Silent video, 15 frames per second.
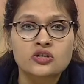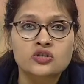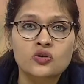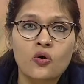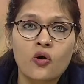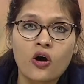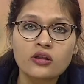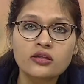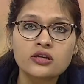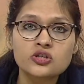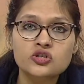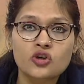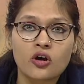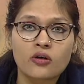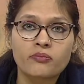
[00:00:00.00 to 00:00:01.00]
So on the
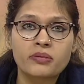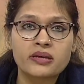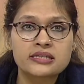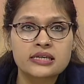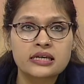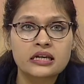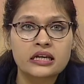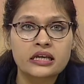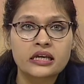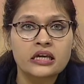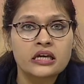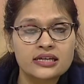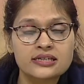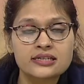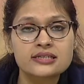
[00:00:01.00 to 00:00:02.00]
job, basically
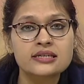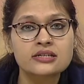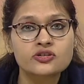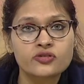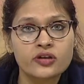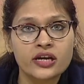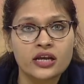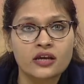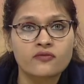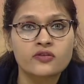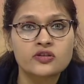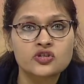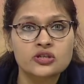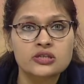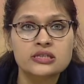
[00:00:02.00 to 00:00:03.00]
it is a training
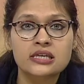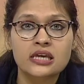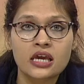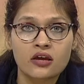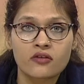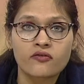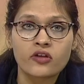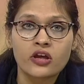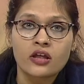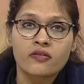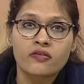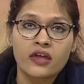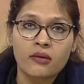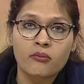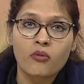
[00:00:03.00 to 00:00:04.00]
which is give
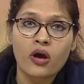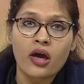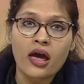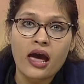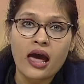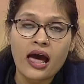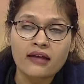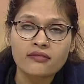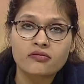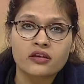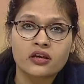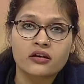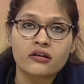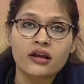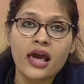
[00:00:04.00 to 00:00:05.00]
them at
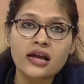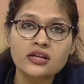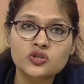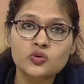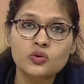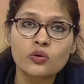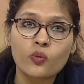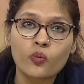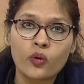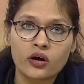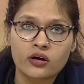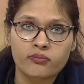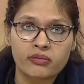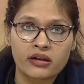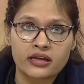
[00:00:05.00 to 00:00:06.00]
their actual
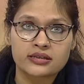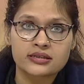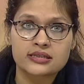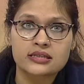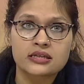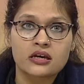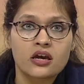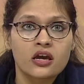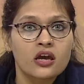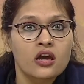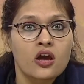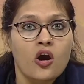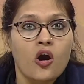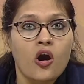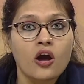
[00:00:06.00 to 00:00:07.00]
workplace.
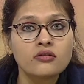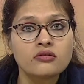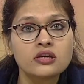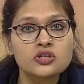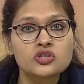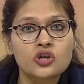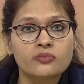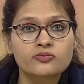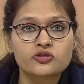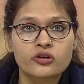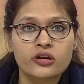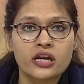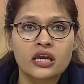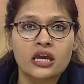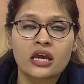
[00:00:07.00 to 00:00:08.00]
On the job
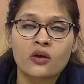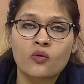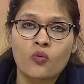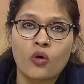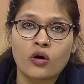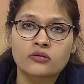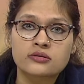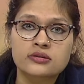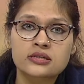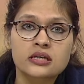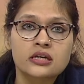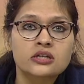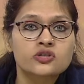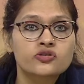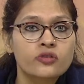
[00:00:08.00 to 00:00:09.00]
training involves
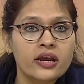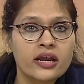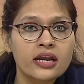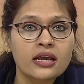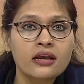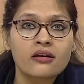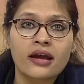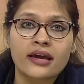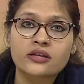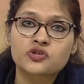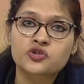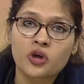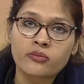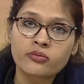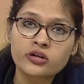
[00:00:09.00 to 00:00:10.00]
training like
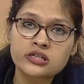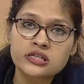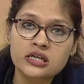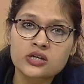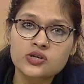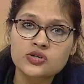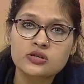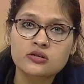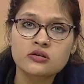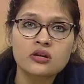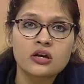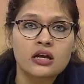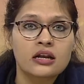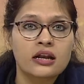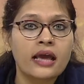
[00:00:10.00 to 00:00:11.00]
job rotation,
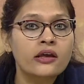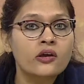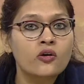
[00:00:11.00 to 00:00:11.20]
like